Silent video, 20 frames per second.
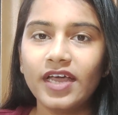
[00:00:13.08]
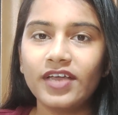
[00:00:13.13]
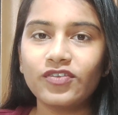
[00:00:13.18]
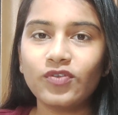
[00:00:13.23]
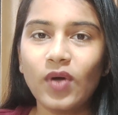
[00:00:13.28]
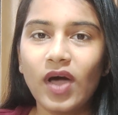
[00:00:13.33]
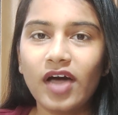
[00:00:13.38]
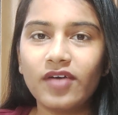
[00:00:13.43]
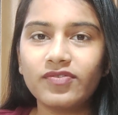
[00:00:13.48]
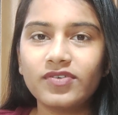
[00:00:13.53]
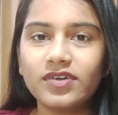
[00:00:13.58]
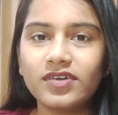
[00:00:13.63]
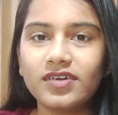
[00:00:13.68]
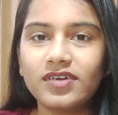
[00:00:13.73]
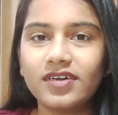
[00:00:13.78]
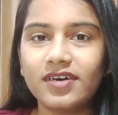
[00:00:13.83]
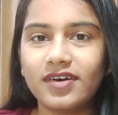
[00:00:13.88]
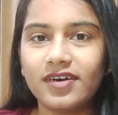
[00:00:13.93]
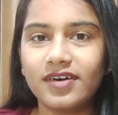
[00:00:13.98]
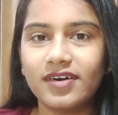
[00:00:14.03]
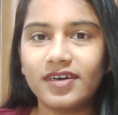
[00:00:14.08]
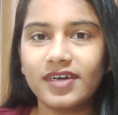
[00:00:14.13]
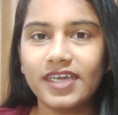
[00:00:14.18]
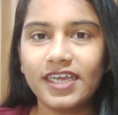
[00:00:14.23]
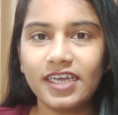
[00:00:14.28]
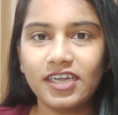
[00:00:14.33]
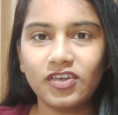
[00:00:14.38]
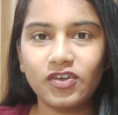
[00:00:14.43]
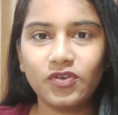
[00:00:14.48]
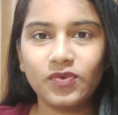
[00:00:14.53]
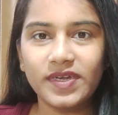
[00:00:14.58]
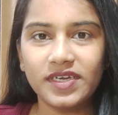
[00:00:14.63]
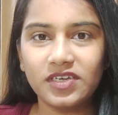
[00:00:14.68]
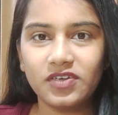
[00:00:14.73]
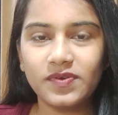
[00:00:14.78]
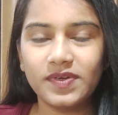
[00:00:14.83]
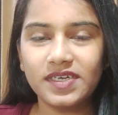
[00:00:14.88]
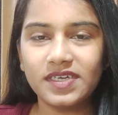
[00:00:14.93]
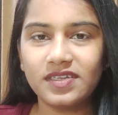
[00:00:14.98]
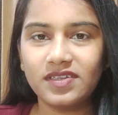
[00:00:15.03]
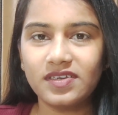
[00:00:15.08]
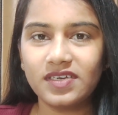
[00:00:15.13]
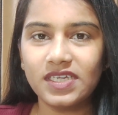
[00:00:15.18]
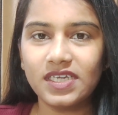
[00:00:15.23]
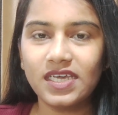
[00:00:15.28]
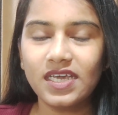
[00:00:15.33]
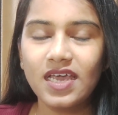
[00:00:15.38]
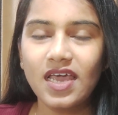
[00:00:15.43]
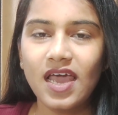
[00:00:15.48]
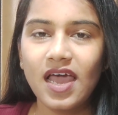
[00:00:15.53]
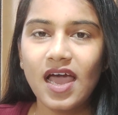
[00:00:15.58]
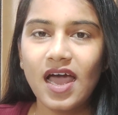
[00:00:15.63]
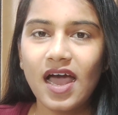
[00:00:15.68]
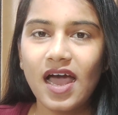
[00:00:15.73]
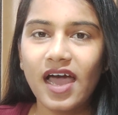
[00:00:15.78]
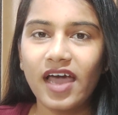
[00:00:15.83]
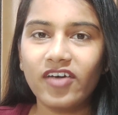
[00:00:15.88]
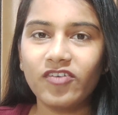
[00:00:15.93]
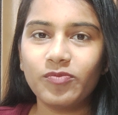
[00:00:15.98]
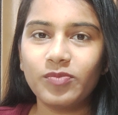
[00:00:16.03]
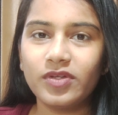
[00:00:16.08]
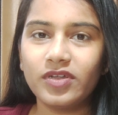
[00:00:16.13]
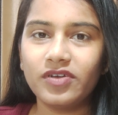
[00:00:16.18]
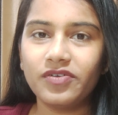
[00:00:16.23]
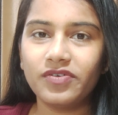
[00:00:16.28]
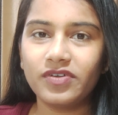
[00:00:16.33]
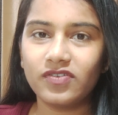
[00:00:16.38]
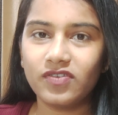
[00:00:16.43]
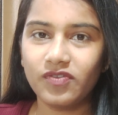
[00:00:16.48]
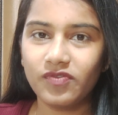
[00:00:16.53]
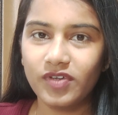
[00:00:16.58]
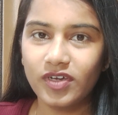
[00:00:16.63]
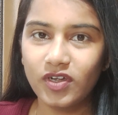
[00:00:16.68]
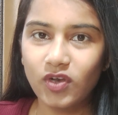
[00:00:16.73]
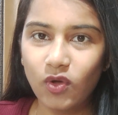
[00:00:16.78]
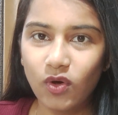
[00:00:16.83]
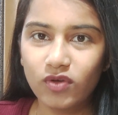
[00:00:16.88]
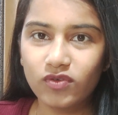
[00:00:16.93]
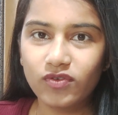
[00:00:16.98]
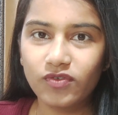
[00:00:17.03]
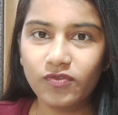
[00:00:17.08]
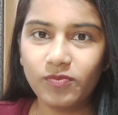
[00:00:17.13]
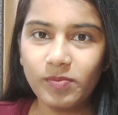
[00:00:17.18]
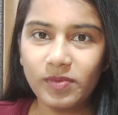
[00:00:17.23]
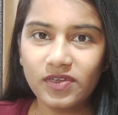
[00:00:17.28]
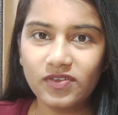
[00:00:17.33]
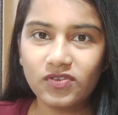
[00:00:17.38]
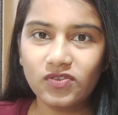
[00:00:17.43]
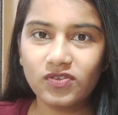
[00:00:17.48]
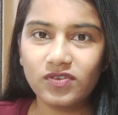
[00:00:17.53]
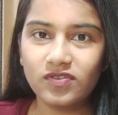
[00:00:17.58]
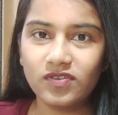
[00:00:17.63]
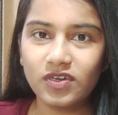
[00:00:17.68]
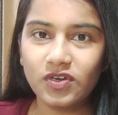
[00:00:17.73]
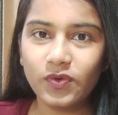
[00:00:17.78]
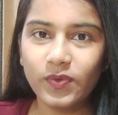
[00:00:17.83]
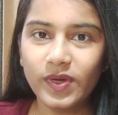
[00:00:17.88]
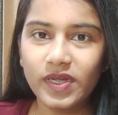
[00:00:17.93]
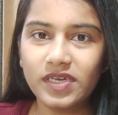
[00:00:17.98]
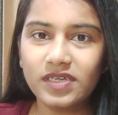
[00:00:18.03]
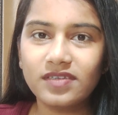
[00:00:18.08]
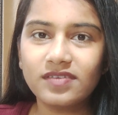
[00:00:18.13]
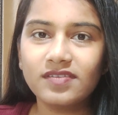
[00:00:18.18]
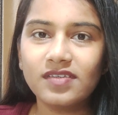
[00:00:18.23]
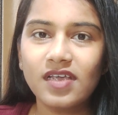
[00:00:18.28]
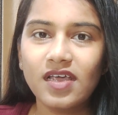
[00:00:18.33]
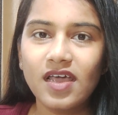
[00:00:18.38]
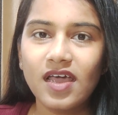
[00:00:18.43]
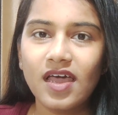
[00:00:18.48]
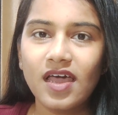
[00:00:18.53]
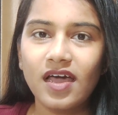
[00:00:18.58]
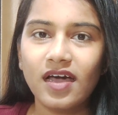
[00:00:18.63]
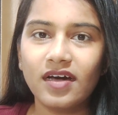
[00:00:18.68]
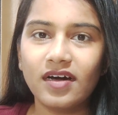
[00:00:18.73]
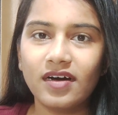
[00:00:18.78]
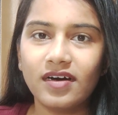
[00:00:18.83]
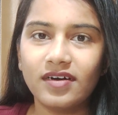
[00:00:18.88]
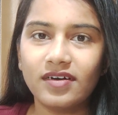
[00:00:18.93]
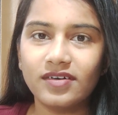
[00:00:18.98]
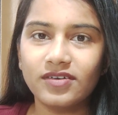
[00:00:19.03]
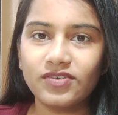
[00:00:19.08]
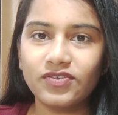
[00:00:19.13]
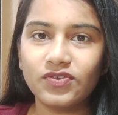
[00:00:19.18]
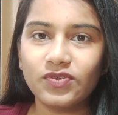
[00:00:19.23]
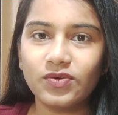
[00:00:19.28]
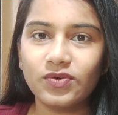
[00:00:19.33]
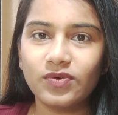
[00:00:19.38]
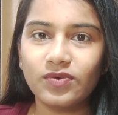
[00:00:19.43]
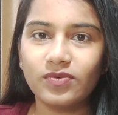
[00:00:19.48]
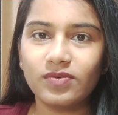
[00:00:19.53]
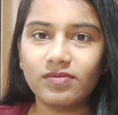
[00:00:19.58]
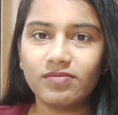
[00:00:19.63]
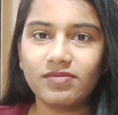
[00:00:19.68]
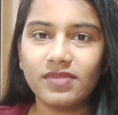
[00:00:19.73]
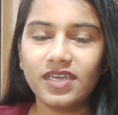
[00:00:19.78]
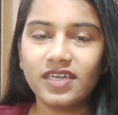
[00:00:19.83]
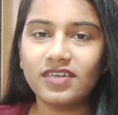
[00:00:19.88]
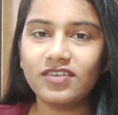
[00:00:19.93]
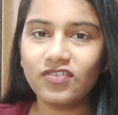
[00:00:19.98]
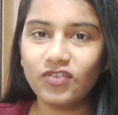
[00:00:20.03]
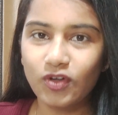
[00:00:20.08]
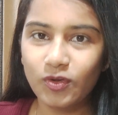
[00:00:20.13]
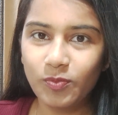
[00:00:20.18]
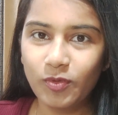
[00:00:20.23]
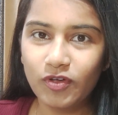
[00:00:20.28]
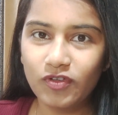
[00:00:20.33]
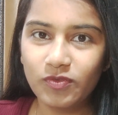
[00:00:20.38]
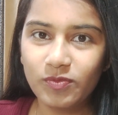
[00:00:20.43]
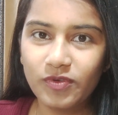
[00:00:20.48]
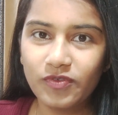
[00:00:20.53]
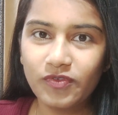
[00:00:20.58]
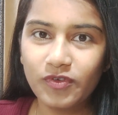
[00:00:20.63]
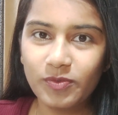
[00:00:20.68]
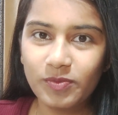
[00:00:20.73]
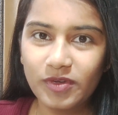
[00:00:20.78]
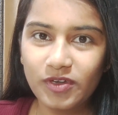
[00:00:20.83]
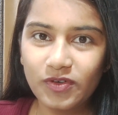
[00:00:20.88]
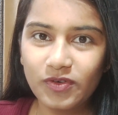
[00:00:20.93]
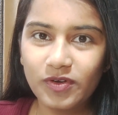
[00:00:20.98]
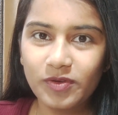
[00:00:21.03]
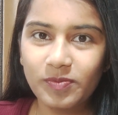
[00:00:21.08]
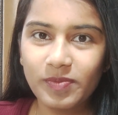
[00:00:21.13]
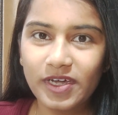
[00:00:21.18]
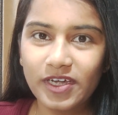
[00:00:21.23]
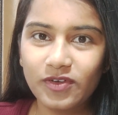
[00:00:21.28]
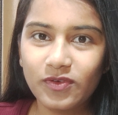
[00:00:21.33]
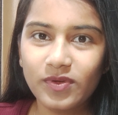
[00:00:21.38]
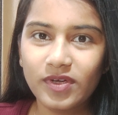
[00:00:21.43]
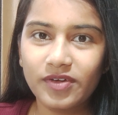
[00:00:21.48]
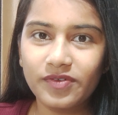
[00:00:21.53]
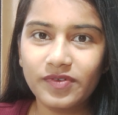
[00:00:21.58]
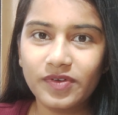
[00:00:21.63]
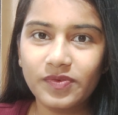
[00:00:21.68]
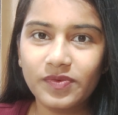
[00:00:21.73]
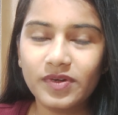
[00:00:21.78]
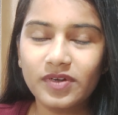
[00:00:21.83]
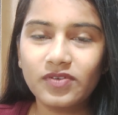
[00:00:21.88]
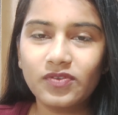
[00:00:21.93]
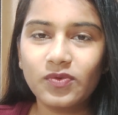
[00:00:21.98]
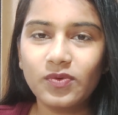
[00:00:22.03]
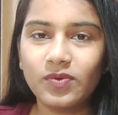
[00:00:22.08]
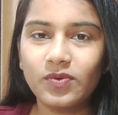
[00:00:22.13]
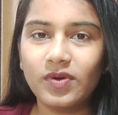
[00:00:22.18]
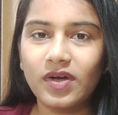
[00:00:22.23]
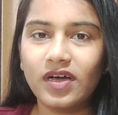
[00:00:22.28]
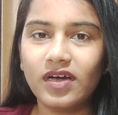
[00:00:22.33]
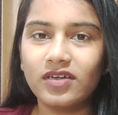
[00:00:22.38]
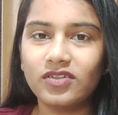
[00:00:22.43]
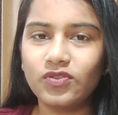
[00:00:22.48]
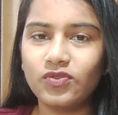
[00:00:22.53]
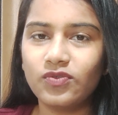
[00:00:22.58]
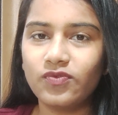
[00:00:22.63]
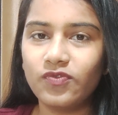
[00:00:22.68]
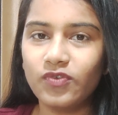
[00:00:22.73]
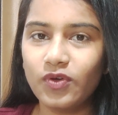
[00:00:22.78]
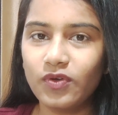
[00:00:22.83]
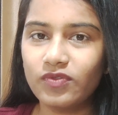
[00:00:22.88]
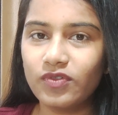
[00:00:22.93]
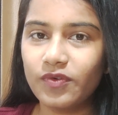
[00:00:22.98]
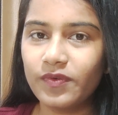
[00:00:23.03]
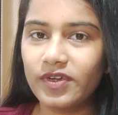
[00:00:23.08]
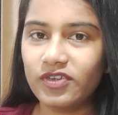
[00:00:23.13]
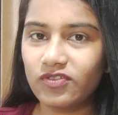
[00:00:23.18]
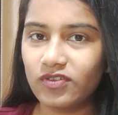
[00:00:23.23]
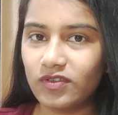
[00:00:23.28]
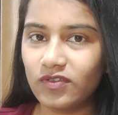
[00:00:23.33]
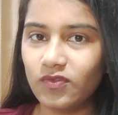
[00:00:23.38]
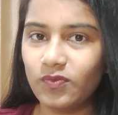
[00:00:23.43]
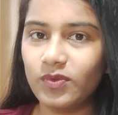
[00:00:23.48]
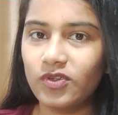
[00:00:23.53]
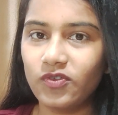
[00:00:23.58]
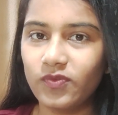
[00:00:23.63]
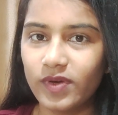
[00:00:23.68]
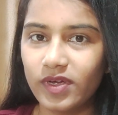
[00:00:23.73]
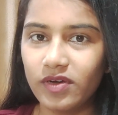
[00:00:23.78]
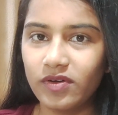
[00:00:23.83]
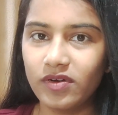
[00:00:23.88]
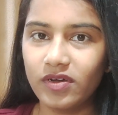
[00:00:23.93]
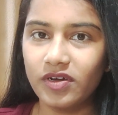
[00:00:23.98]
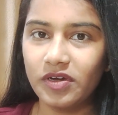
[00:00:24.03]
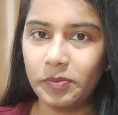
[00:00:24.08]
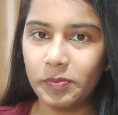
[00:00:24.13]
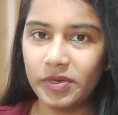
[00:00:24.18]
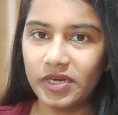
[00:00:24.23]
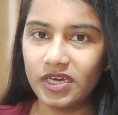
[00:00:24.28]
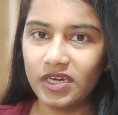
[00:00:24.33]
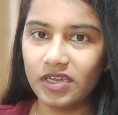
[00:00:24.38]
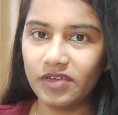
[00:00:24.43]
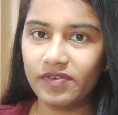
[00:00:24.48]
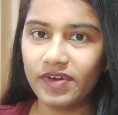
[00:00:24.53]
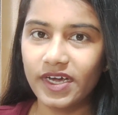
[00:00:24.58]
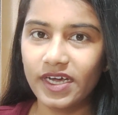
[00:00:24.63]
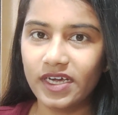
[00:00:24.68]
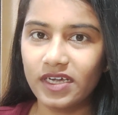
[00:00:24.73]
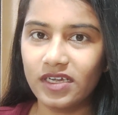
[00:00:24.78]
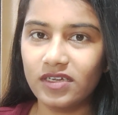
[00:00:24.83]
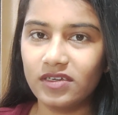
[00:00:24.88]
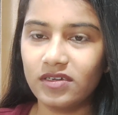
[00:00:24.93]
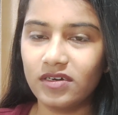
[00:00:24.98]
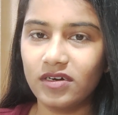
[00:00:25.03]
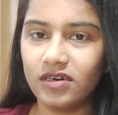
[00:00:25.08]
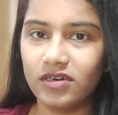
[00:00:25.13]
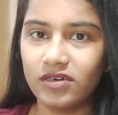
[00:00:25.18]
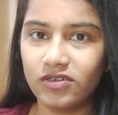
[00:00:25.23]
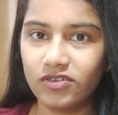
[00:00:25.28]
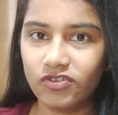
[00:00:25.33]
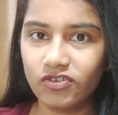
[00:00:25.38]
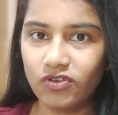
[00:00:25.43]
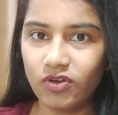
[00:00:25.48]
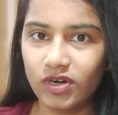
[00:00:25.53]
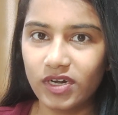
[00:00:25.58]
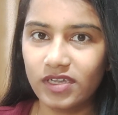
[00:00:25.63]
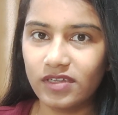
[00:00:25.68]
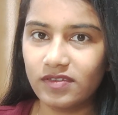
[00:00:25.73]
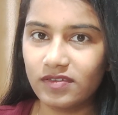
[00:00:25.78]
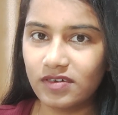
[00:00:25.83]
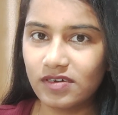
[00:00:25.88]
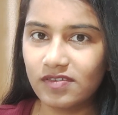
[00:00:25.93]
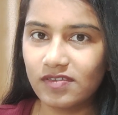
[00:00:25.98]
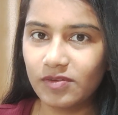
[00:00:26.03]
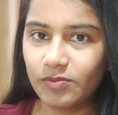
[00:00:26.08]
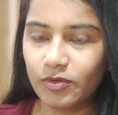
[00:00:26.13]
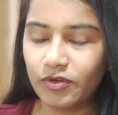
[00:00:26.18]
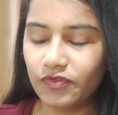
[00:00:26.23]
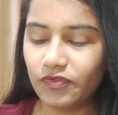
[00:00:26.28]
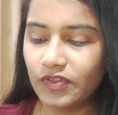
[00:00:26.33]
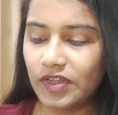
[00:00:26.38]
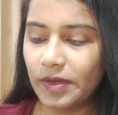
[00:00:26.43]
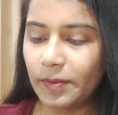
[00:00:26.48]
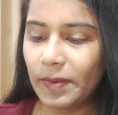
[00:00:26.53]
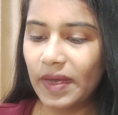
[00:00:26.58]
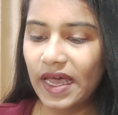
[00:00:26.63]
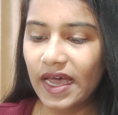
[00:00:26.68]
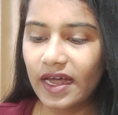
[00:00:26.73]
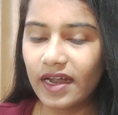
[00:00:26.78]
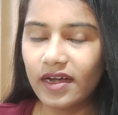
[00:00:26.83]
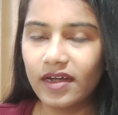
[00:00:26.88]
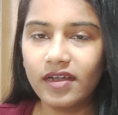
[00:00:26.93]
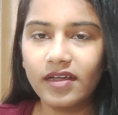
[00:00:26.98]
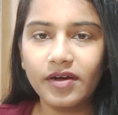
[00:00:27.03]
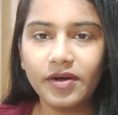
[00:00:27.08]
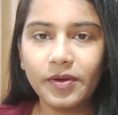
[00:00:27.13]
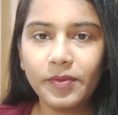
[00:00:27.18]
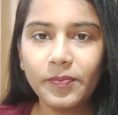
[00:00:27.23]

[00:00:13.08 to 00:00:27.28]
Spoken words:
So after GATE 2023, I have been receiving a lot of messages and queries. So it is not possible for me to reply to everyone. So a few of the questions which were repetitive, I shortlisted some of them and